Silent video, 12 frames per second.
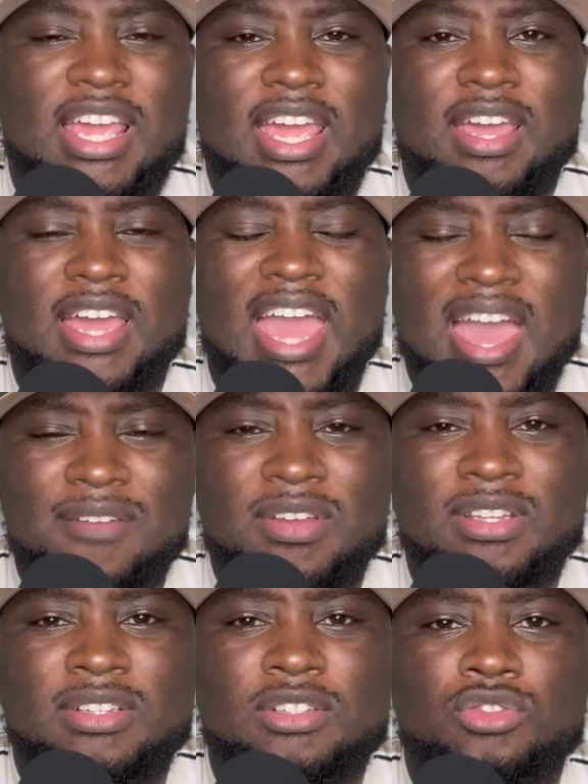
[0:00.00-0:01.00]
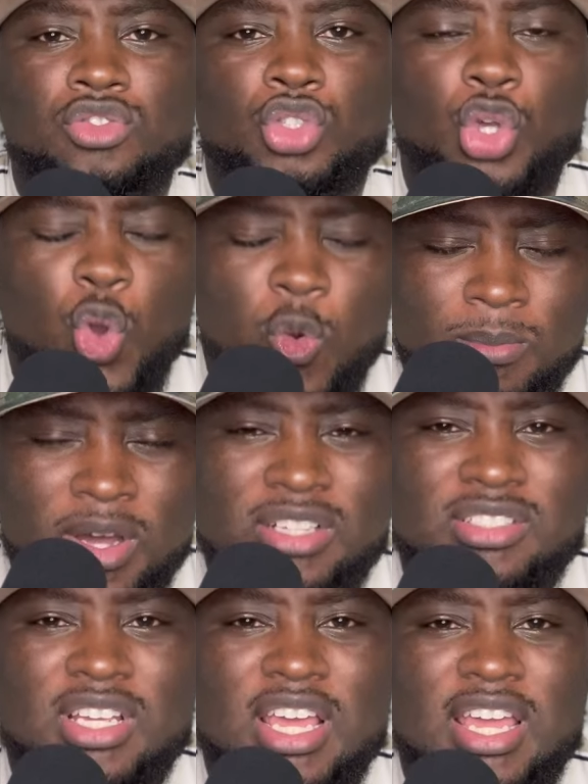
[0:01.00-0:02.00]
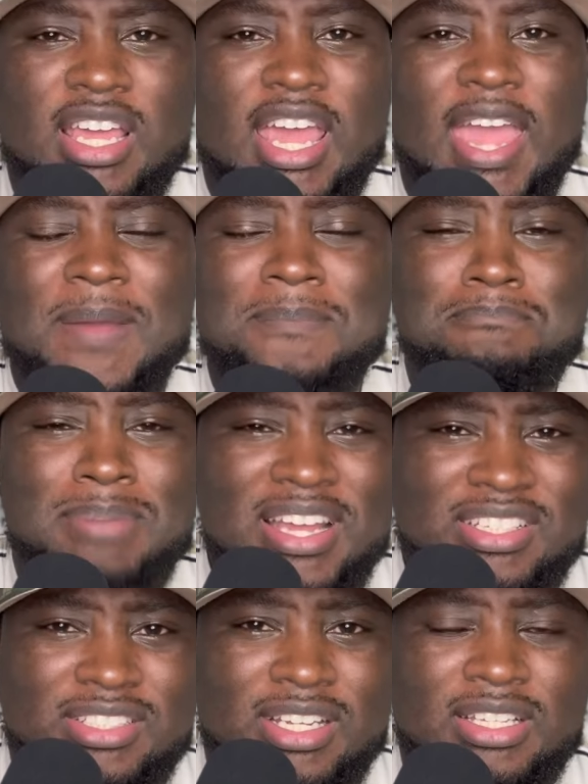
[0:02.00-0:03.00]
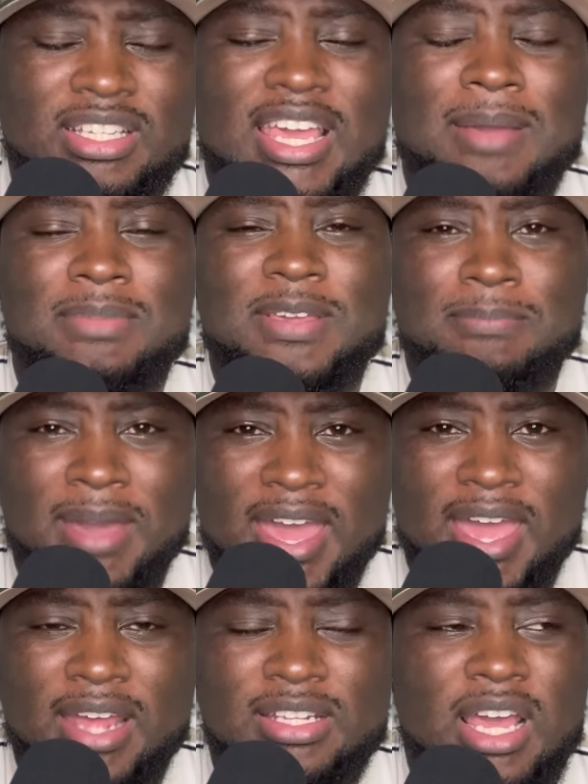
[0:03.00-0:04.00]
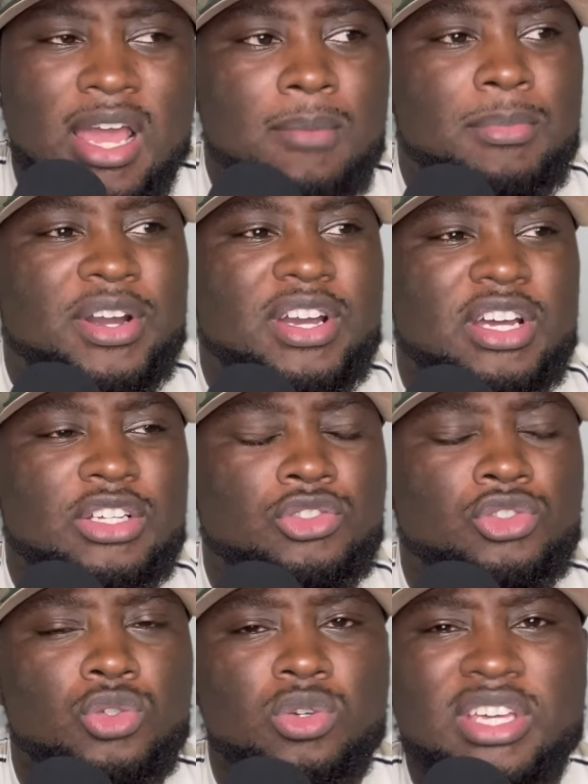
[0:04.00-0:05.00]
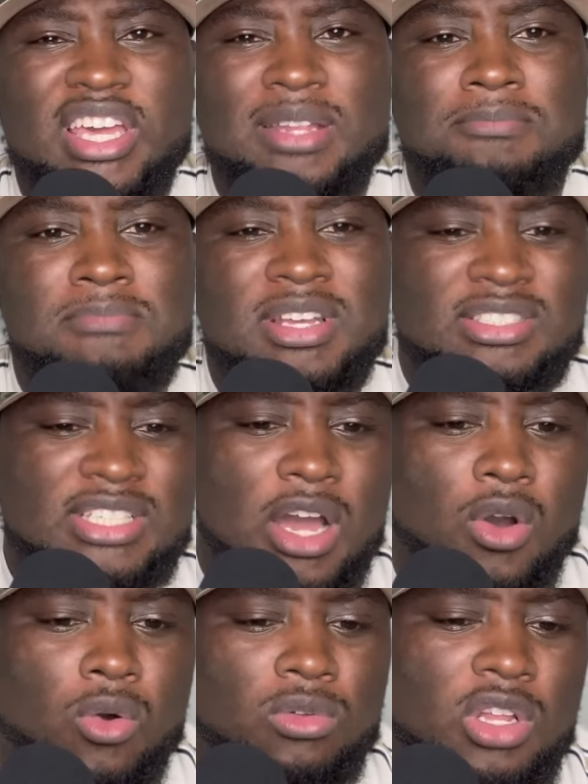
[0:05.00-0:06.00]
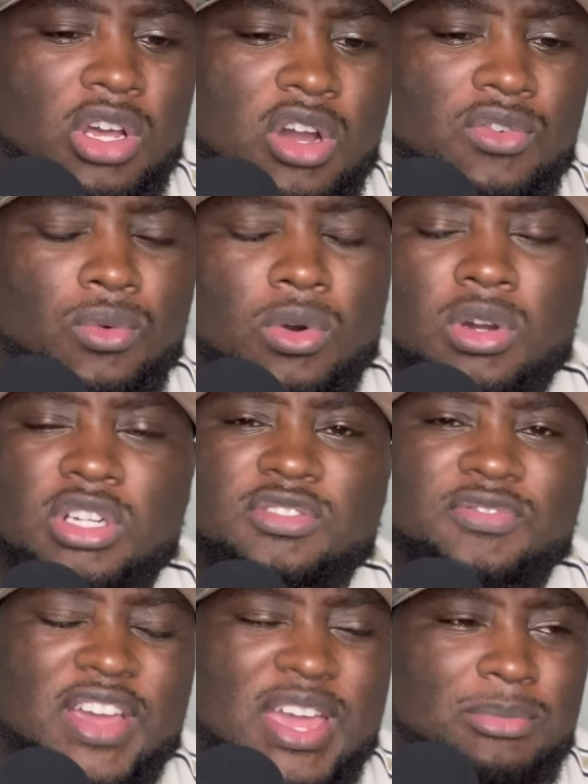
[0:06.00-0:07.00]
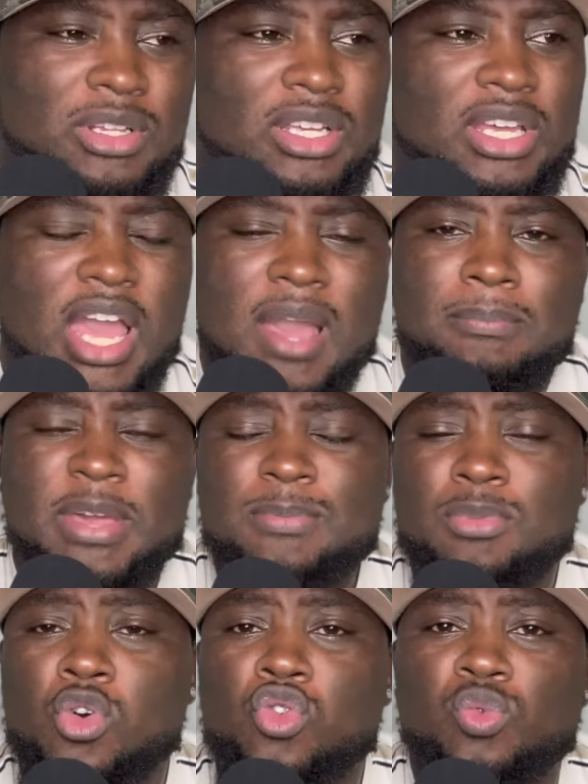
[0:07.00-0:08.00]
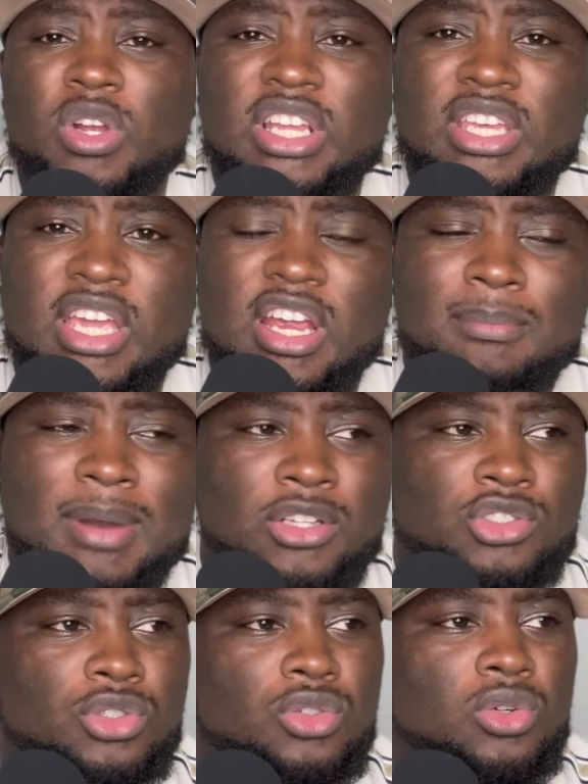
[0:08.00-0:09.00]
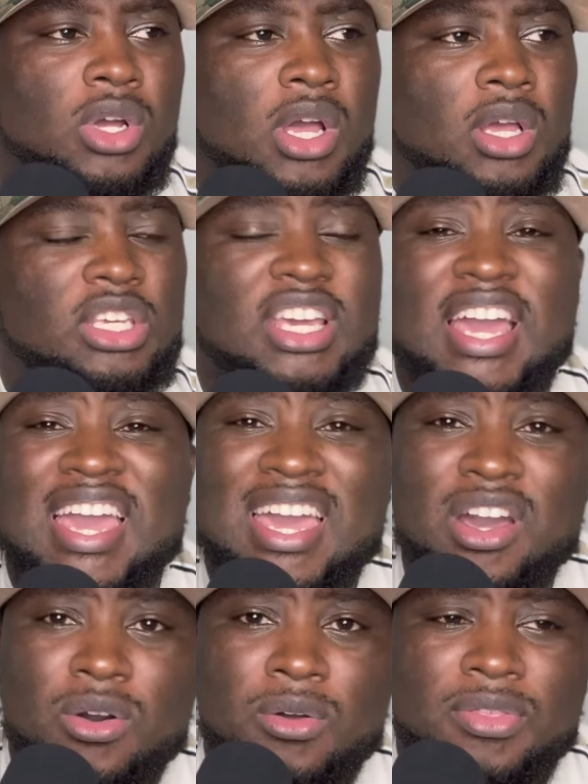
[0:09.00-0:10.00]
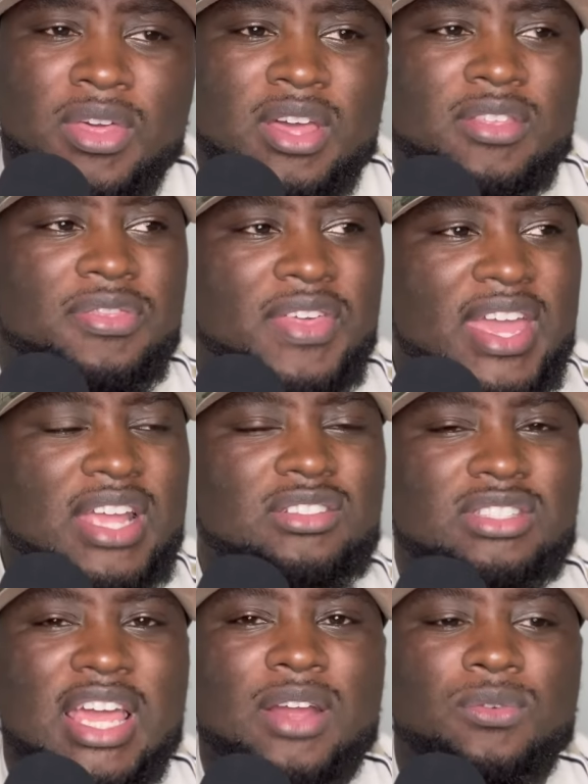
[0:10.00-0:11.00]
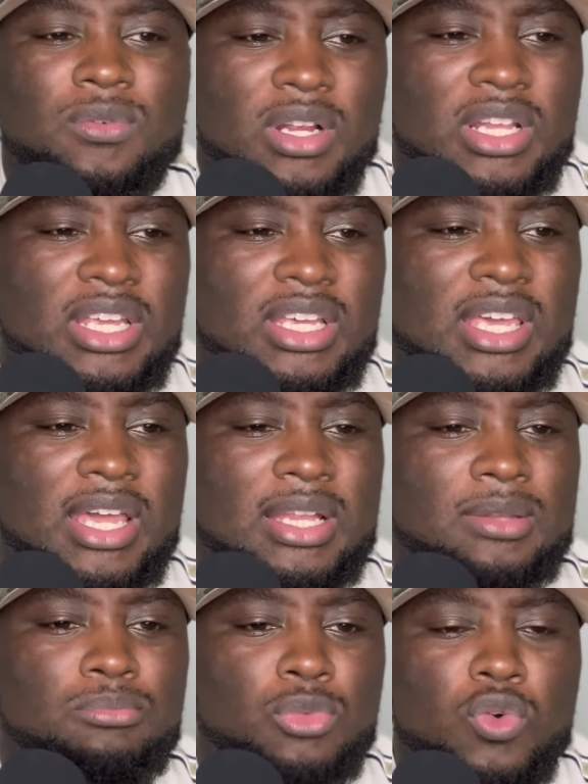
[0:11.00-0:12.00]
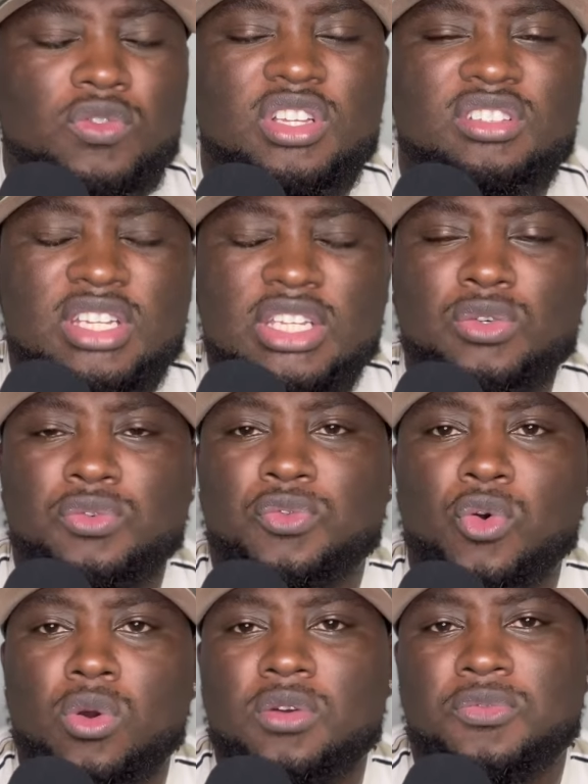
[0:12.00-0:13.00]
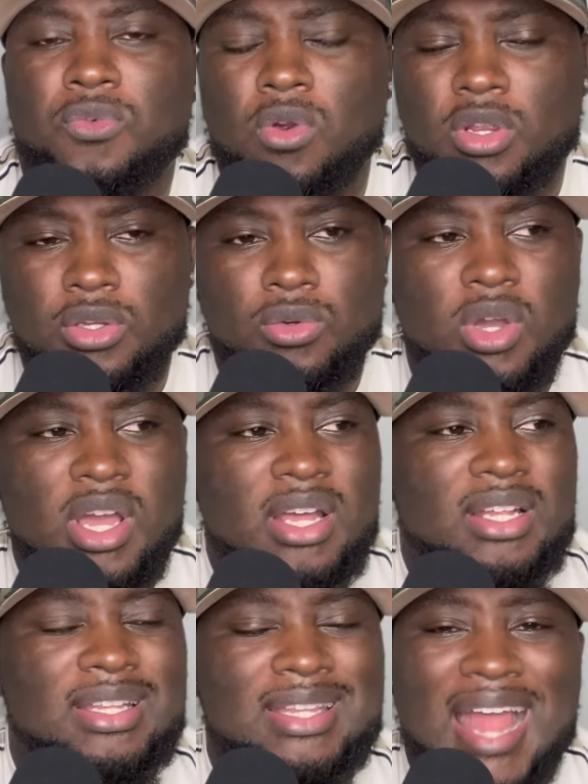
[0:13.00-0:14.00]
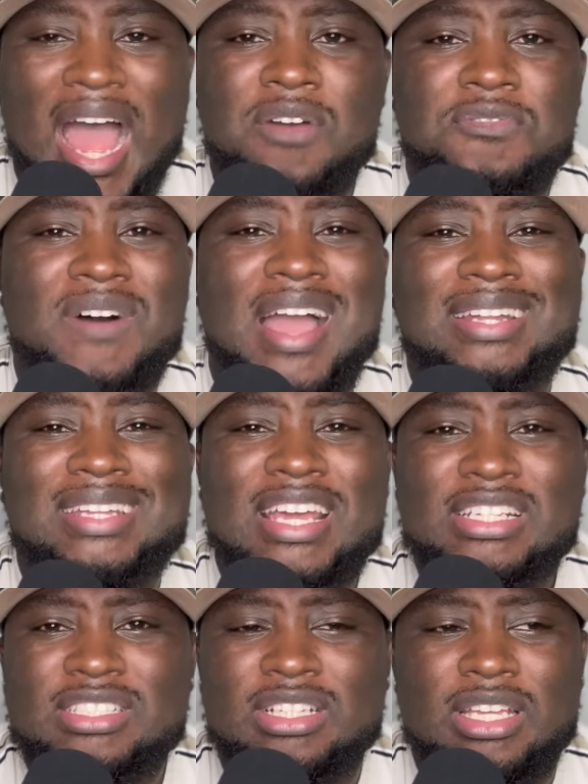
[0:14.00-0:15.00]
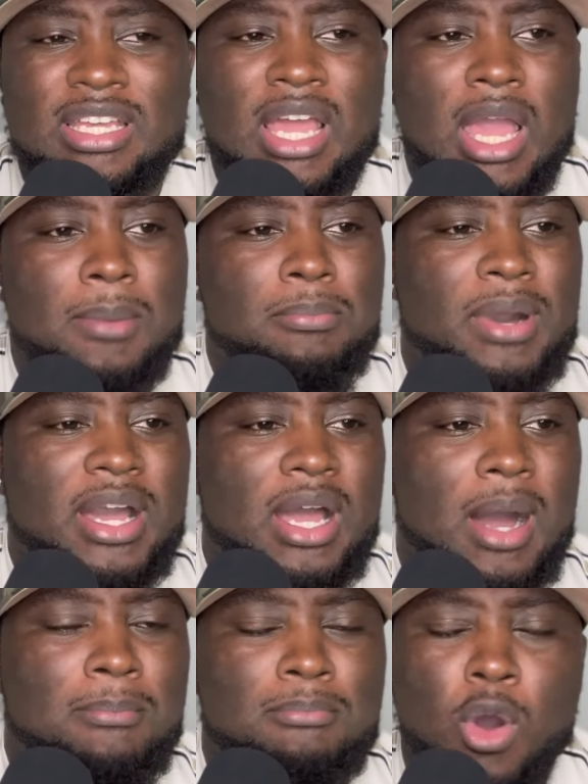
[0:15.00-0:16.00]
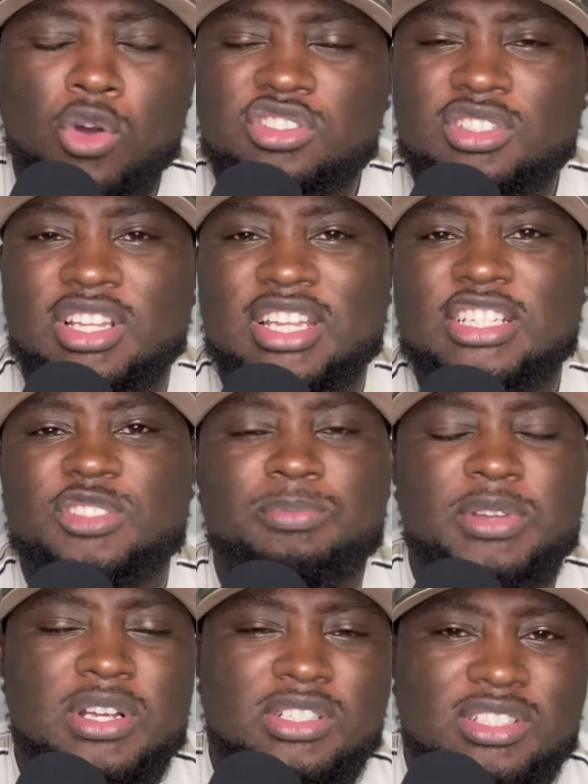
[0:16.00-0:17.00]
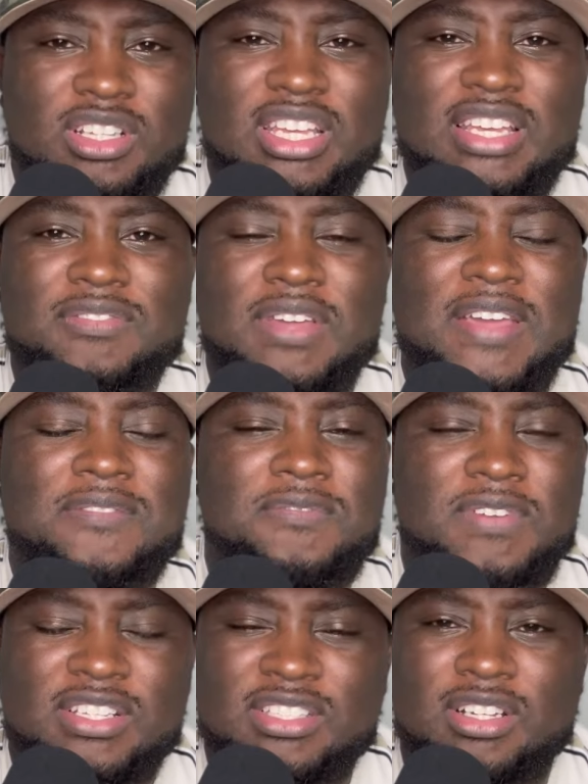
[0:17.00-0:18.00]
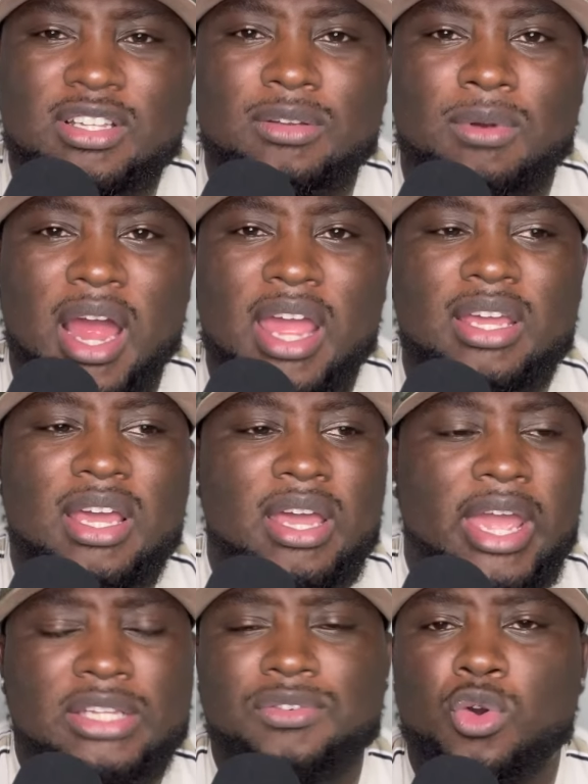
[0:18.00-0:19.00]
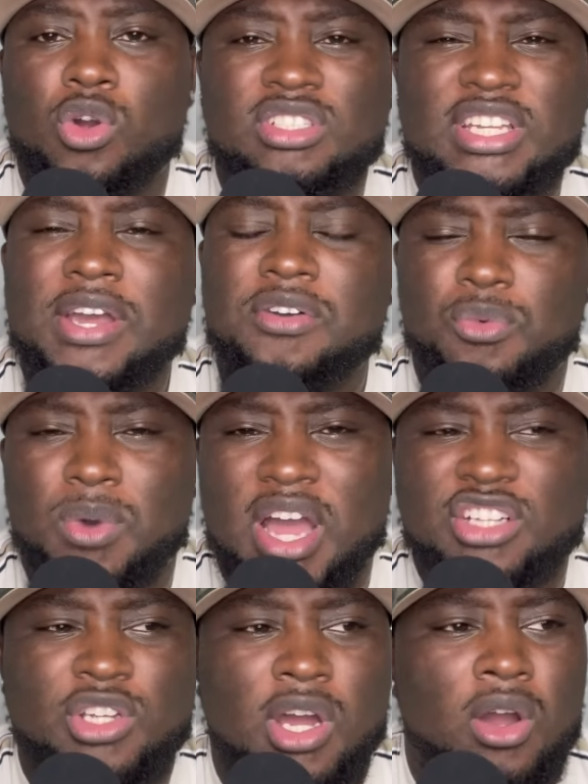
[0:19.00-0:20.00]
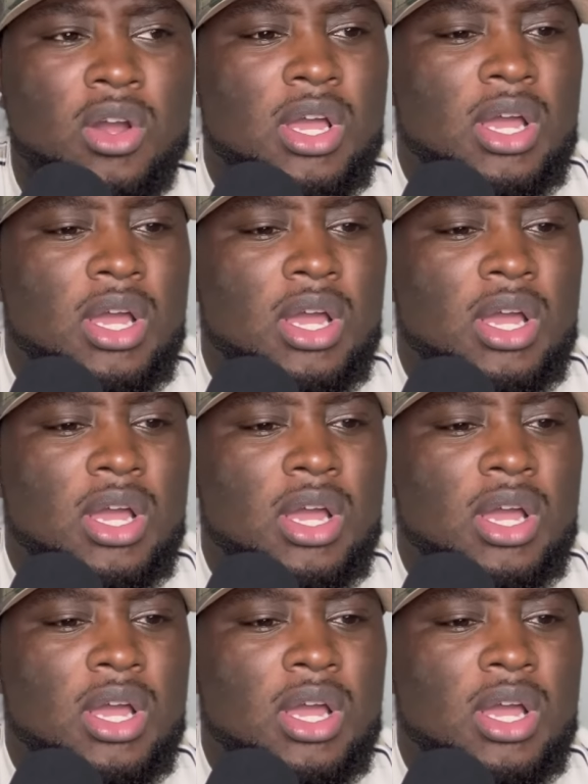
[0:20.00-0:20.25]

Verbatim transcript: having too much ambition can be bad because you can miss out on loved ones, family, people who really care about you, your health, things that really can move the needle forward for you, not financially, but emotionally, spiritually, and physically, right? And of course, health wise, y'all.